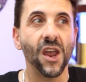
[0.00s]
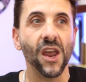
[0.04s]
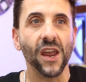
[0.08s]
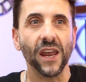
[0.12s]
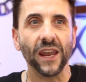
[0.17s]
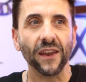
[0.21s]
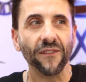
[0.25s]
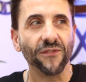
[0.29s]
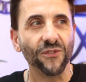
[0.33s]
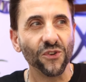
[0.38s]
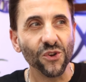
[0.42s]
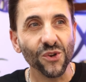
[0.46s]

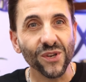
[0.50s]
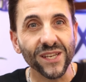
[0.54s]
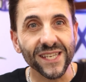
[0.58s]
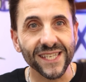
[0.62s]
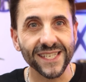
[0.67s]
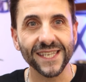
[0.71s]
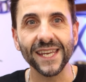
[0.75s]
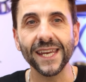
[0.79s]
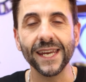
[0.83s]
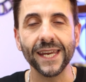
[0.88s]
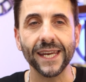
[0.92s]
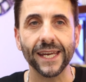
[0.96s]
If you
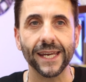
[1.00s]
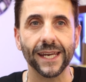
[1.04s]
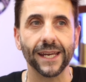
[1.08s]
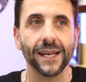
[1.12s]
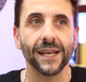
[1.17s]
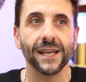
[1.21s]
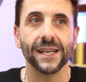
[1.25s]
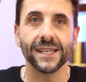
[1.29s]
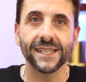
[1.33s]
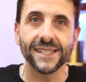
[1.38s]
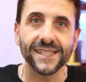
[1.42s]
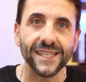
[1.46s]
see
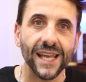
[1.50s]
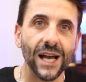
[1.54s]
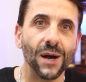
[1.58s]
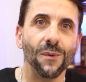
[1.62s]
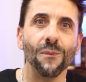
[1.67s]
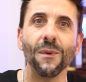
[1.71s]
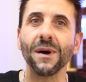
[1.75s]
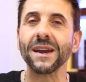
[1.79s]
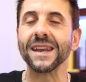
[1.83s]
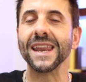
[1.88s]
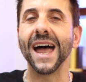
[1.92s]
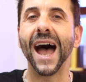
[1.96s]

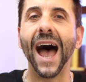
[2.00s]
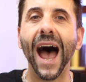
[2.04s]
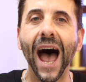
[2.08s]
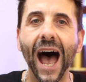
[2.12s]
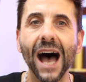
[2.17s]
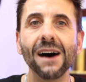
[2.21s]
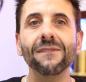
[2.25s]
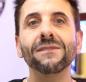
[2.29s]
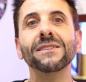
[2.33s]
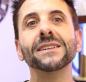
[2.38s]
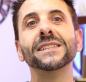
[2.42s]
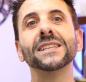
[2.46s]
someone
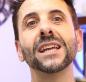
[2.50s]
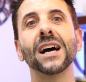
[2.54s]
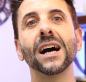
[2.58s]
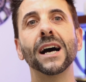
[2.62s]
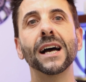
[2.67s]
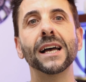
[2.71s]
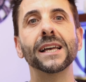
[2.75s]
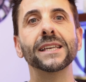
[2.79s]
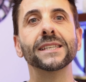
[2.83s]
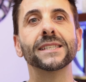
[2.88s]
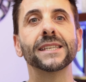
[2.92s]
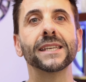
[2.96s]

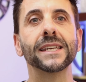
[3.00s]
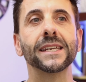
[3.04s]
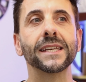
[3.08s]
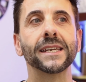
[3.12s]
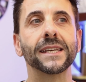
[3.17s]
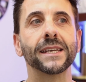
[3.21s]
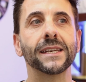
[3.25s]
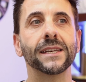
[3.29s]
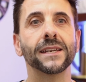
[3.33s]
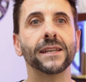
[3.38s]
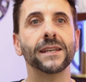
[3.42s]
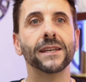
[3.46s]

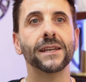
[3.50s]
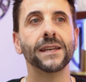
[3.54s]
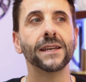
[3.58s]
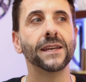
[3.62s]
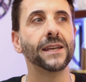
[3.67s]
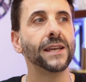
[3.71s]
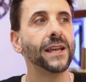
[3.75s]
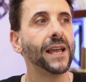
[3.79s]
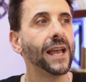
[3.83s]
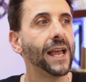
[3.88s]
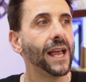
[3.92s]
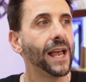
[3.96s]
advertising
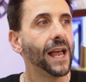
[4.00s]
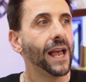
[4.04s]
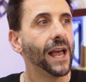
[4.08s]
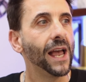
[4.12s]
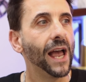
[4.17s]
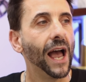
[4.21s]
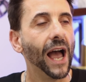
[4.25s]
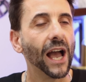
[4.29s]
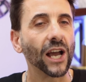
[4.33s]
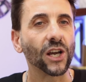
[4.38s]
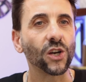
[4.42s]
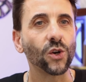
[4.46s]

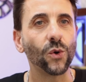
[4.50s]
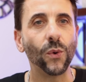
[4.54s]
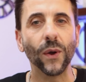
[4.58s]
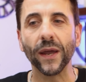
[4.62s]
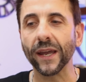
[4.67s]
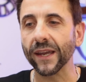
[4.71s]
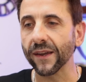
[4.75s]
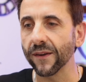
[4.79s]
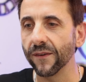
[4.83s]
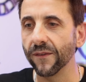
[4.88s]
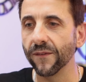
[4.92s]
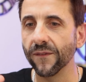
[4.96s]
a
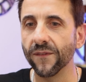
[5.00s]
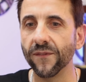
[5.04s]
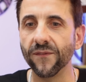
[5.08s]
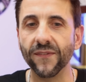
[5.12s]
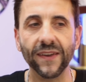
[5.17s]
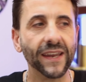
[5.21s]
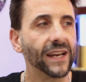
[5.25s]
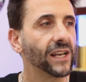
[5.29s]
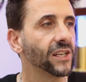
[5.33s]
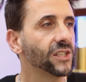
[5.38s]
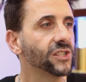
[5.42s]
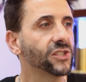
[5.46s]
quick
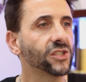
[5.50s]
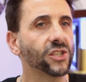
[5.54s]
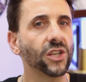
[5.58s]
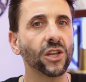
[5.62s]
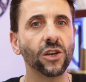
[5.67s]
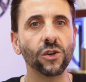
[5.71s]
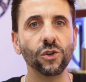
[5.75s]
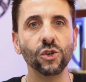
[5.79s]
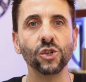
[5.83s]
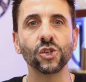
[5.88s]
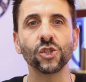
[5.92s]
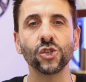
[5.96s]
fix
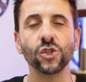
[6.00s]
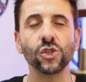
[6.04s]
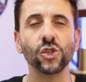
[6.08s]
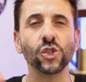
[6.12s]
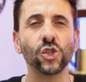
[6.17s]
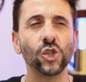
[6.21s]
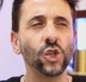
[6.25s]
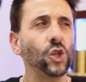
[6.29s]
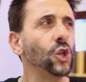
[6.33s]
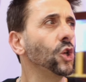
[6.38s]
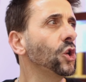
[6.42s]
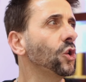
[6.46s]
solution,
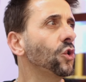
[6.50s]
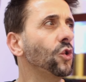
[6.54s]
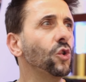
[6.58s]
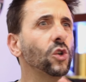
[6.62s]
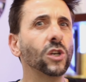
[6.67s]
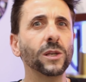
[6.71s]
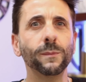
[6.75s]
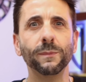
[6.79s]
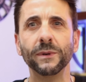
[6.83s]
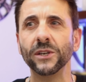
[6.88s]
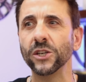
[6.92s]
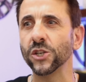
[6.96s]
too good
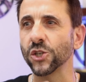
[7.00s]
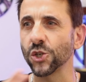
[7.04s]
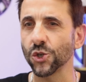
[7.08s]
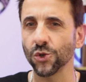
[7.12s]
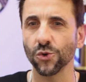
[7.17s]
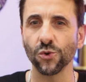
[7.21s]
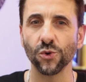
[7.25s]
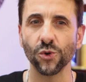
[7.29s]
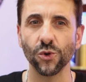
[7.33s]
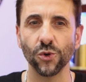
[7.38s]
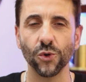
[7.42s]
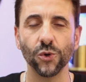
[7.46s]
to be
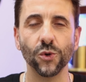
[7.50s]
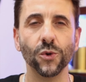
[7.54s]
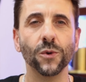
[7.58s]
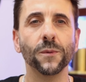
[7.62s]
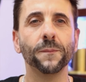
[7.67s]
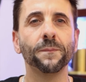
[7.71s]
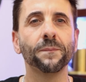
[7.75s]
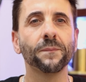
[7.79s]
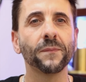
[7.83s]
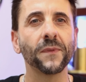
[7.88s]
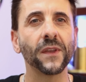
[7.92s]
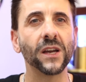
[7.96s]
true,
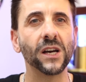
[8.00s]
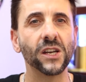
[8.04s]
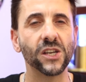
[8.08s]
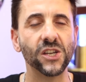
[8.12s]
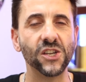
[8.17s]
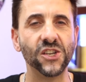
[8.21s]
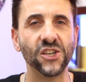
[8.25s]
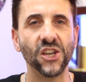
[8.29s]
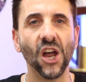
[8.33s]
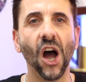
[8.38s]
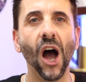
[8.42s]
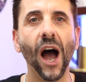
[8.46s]

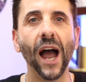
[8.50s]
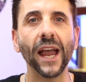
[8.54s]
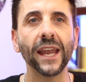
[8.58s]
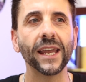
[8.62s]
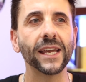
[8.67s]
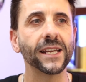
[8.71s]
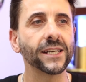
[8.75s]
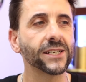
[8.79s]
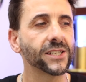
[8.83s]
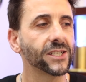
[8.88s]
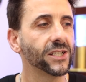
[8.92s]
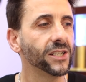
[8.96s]

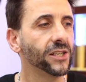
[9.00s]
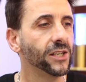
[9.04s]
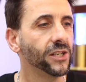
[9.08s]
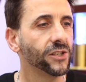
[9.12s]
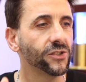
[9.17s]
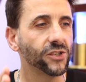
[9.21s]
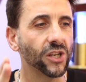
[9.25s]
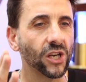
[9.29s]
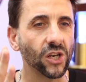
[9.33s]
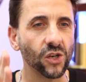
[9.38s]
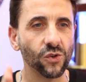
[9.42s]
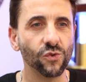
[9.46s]
diet
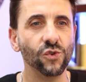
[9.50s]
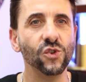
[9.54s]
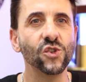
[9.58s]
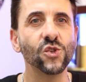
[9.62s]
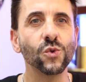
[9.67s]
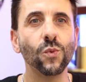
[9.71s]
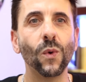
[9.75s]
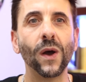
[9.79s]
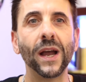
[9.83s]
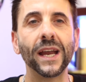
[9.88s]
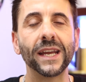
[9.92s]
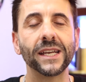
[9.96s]
to
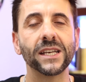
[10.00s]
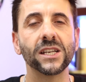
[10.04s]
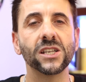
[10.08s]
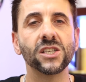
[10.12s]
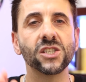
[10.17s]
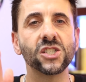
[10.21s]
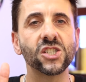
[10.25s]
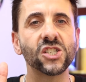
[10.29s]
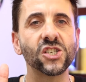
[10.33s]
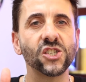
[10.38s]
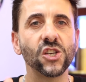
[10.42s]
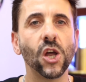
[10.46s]
lose weight,
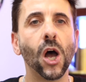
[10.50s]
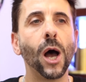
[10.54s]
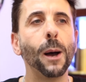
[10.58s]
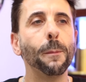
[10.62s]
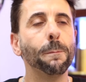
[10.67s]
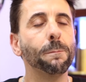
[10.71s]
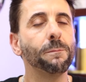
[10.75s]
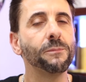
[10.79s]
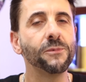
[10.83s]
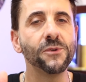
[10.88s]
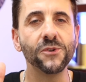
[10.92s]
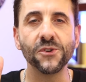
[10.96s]

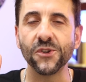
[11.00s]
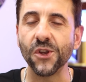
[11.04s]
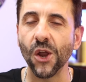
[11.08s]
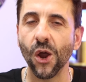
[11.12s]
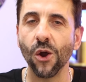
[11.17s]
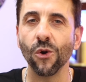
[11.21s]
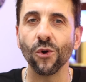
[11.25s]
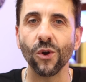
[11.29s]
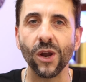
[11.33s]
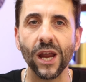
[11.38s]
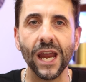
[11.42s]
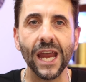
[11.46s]
stop,
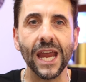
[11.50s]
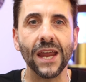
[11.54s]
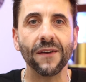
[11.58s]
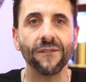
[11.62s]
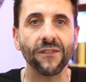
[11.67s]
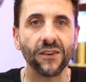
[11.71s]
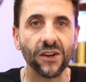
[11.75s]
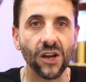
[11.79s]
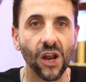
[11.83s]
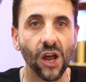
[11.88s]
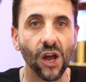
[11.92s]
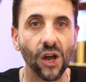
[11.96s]
don't
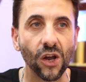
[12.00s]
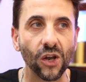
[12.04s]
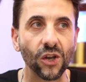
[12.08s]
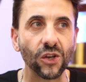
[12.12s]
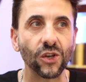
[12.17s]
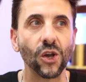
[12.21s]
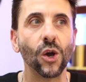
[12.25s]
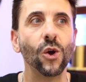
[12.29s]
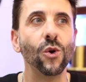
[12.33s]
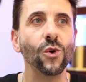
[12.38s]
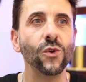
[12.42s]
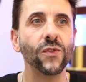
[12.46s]
even
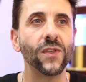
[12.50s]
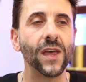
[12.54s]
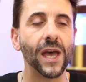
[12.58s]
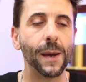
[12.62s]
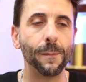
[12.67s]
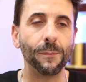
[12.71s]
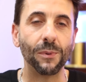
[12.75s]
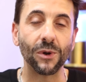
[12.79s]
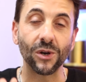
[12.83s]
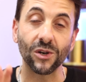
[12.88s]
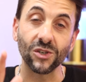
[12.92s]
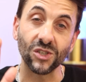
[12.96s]
go there,
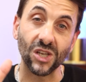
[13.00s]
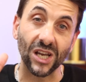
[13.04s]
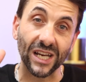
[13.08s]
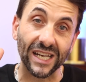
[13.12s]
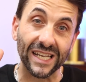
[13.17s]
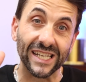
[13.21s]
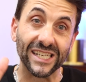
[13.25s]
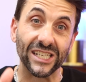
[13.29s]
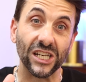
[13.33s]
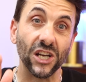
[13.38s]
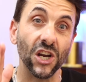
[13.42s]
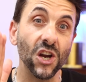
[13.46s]
because I
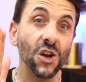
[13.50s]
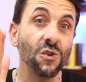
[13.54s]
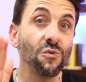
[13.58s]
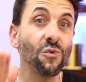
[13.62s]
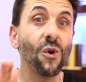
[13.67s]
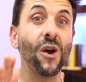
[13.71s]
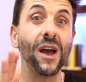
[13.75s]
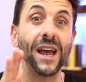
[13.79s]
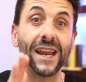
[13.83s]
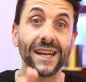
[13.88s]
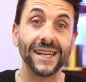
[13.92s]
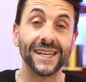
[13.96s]
can tell you
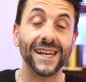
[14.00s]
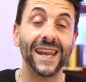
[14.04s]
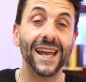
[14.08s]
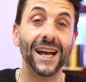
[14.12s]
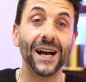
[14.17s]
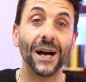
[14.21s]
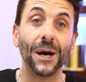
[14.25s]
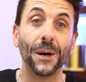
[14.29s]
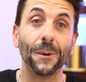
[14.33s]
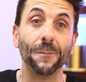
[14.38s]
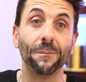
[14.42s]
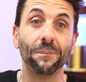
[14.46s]
right
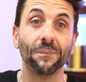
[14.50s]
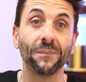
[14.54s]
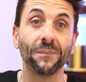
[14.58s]
now,